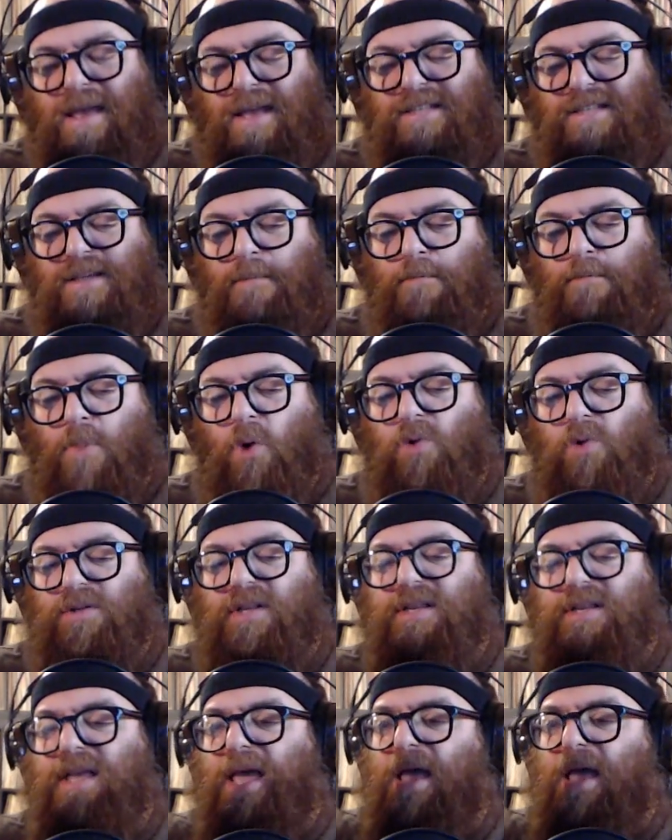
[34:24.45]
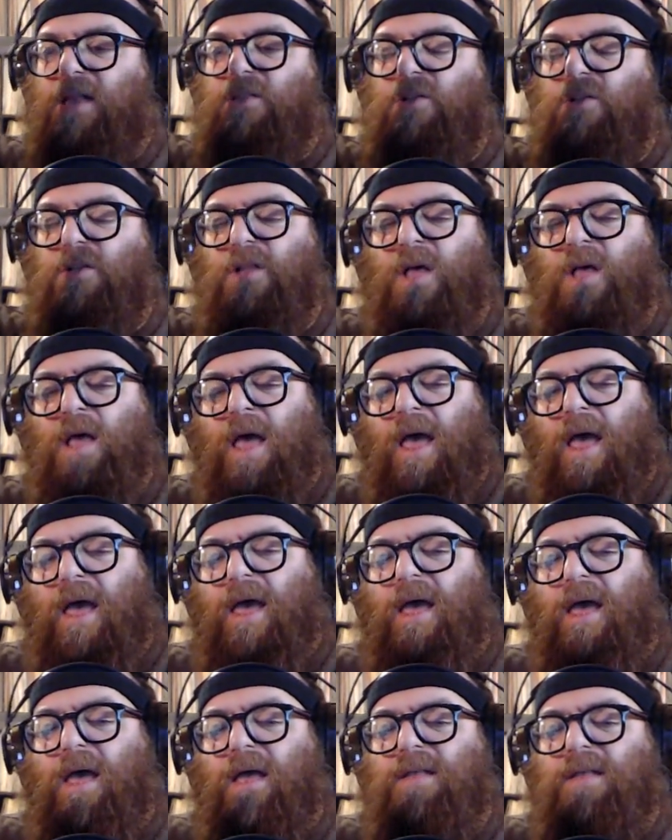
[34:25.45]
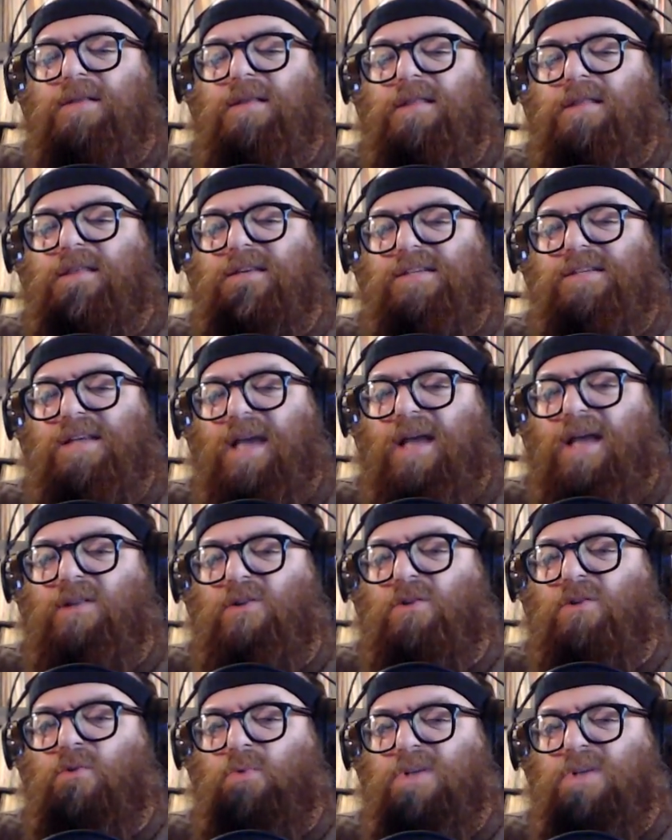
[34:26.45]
It's a molded candle, and this candle,